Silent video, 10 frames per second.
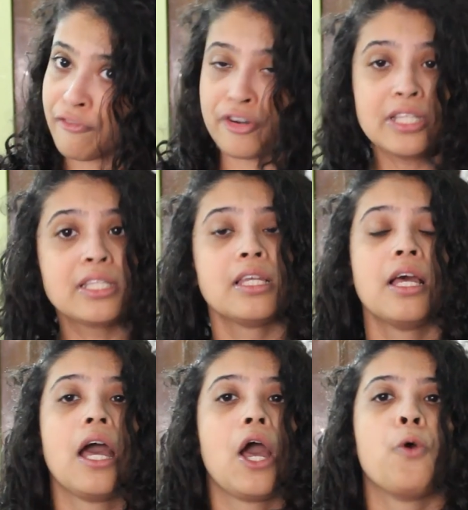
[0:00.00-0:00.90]
frizz,
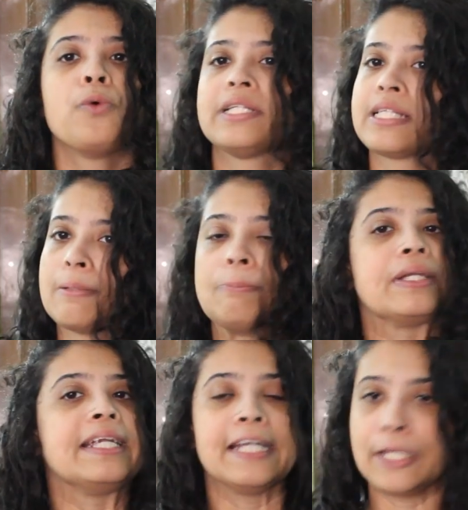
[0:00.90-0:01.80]
which is
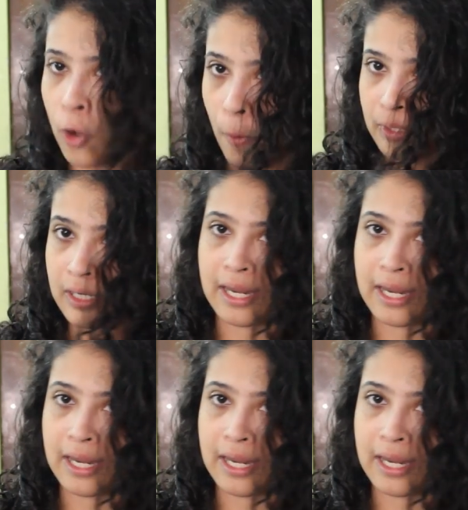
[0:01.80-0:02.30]
completely normal.